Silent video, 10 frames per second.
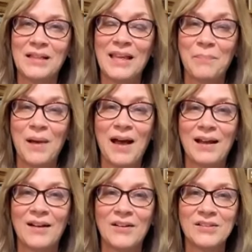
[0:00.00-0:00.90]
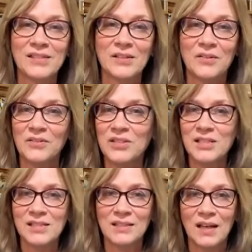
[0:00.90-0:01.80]
clay pot also
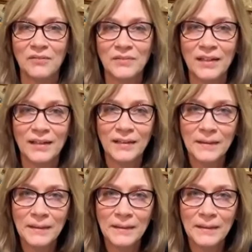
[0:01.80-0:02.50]
just loved it